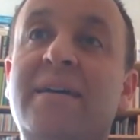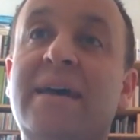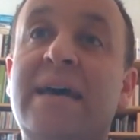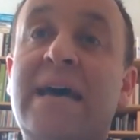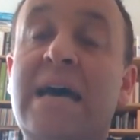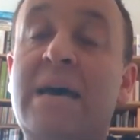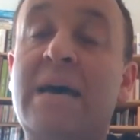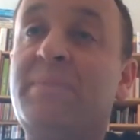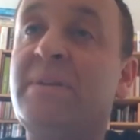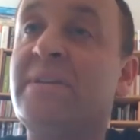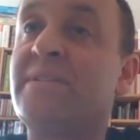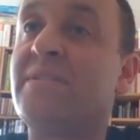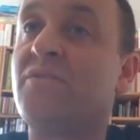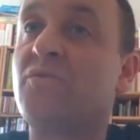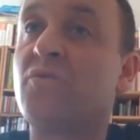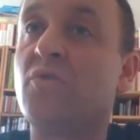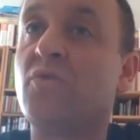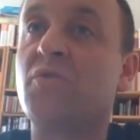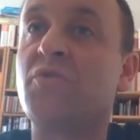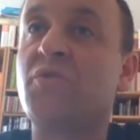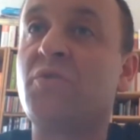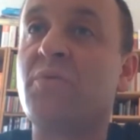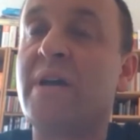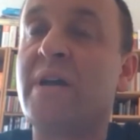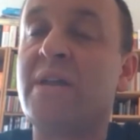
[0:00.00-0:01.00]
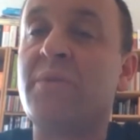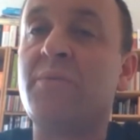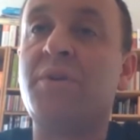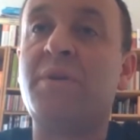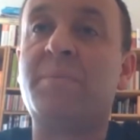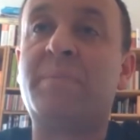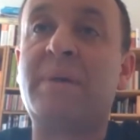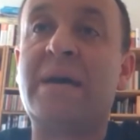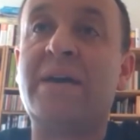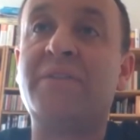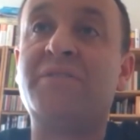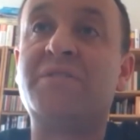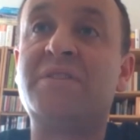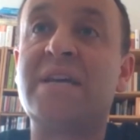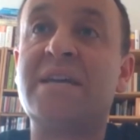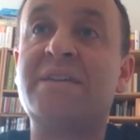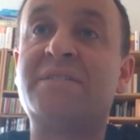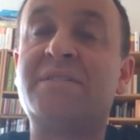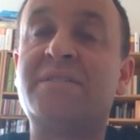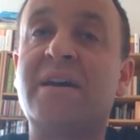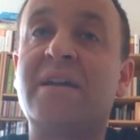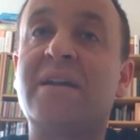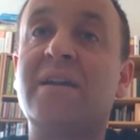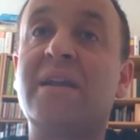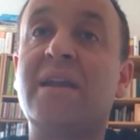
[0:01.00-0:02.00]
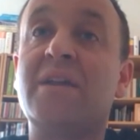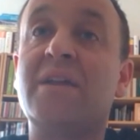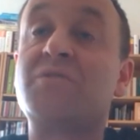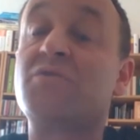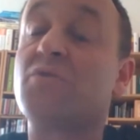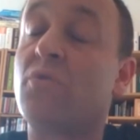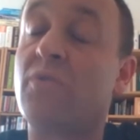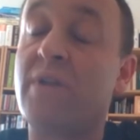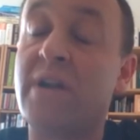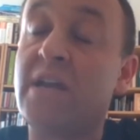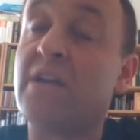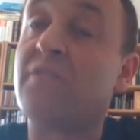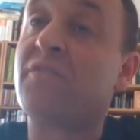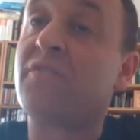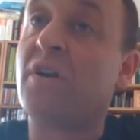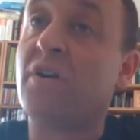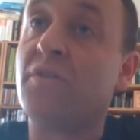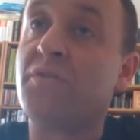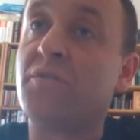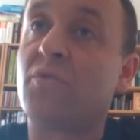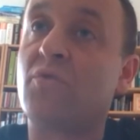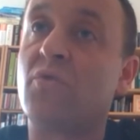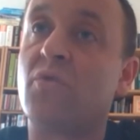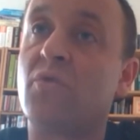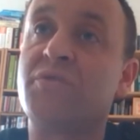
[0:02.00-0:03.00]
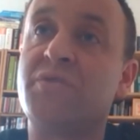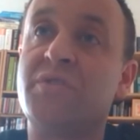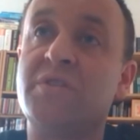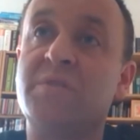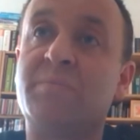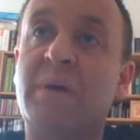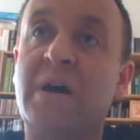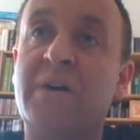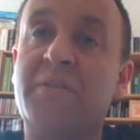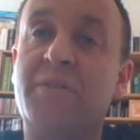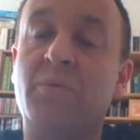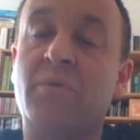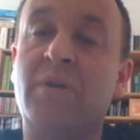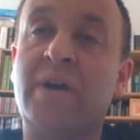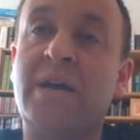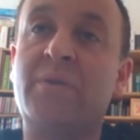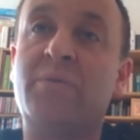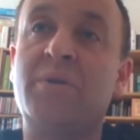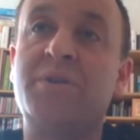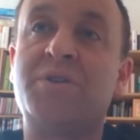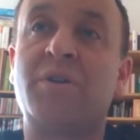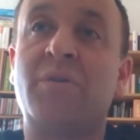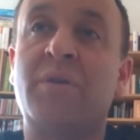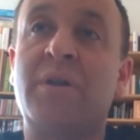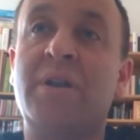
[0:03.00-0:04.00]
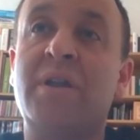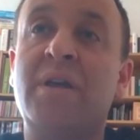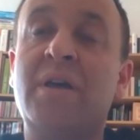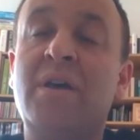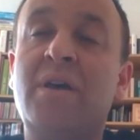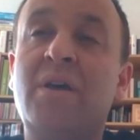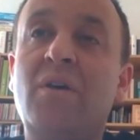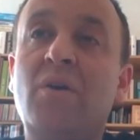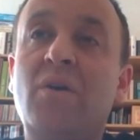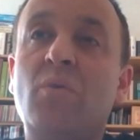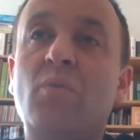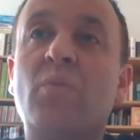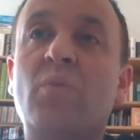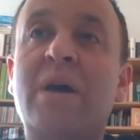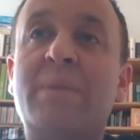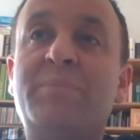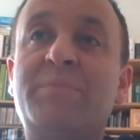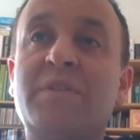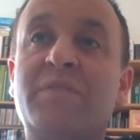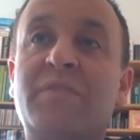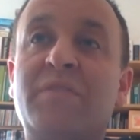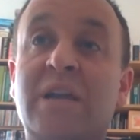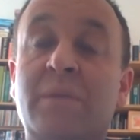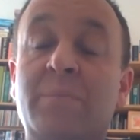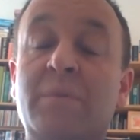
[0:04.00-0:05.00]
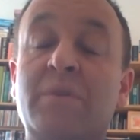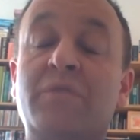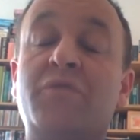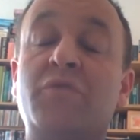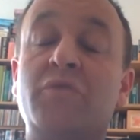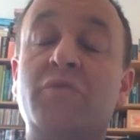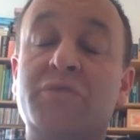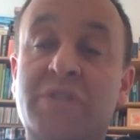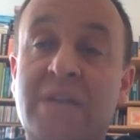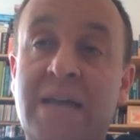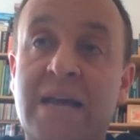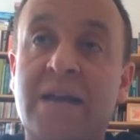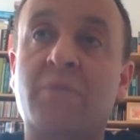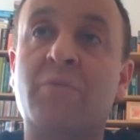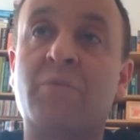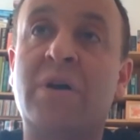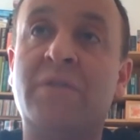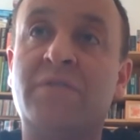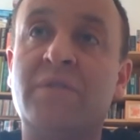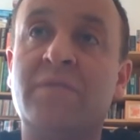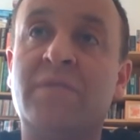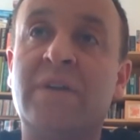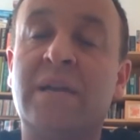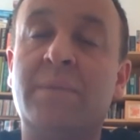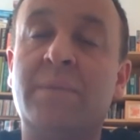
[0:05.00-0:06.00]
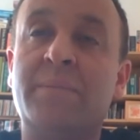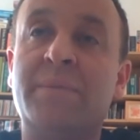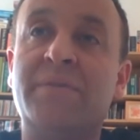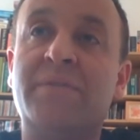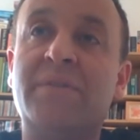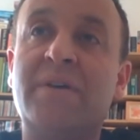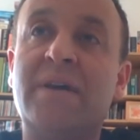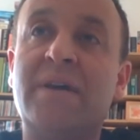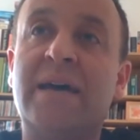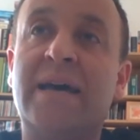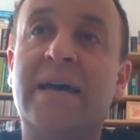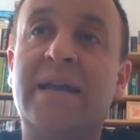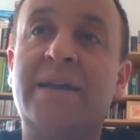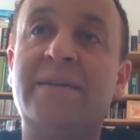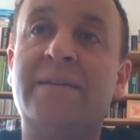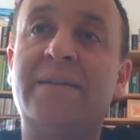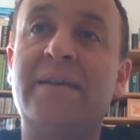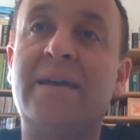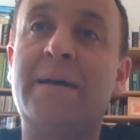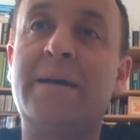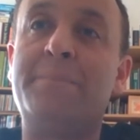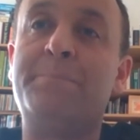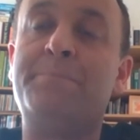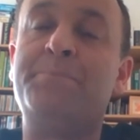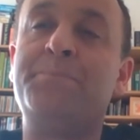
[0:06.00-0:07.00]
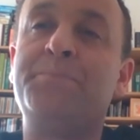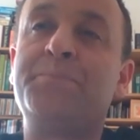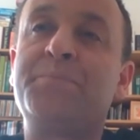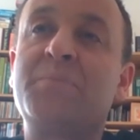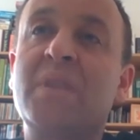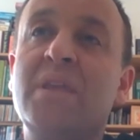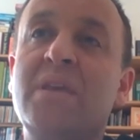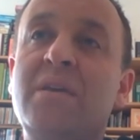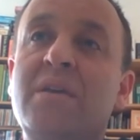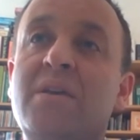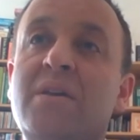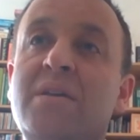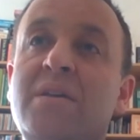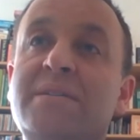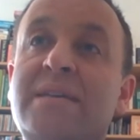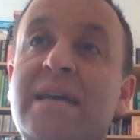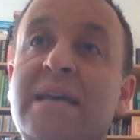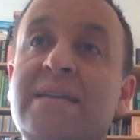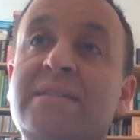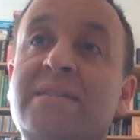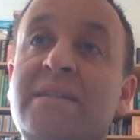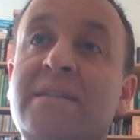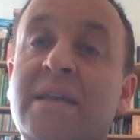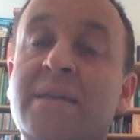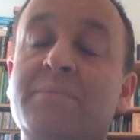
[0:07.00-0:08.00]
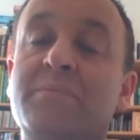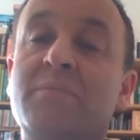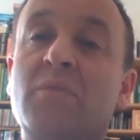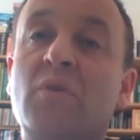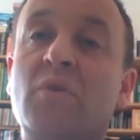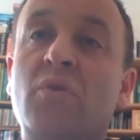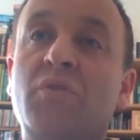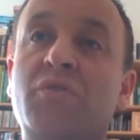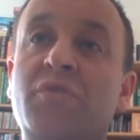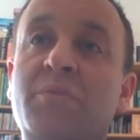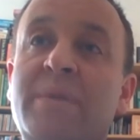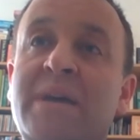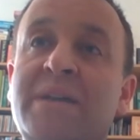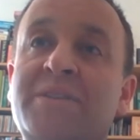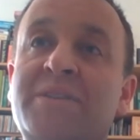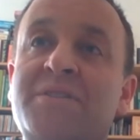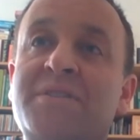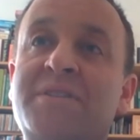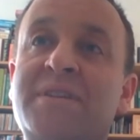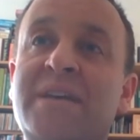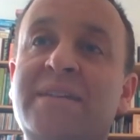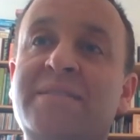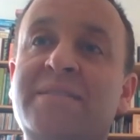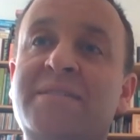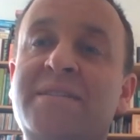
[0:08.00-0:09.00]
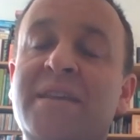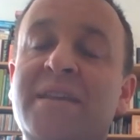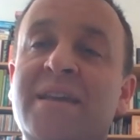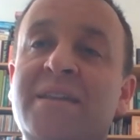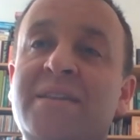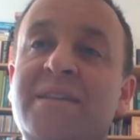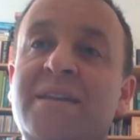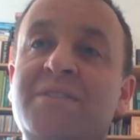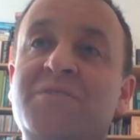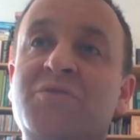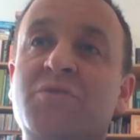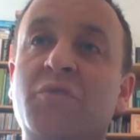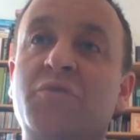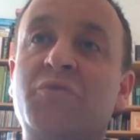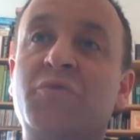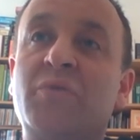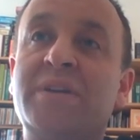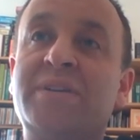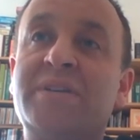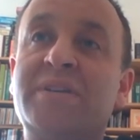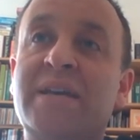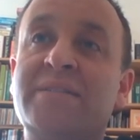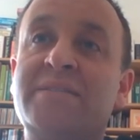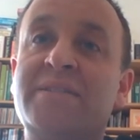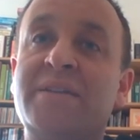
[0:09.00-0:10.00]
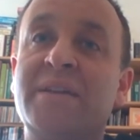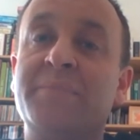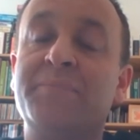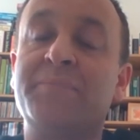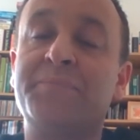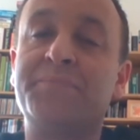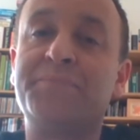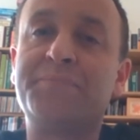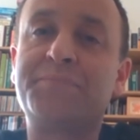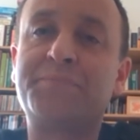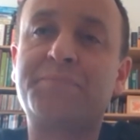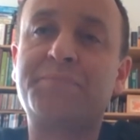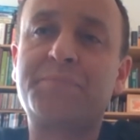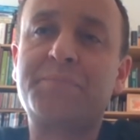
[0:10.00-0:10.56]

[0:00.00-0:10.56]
Happy to talk to anyone about data analytics or any of our other courses, by the way, which are in web development, full stack web development, and testing, automation testing, and software testing.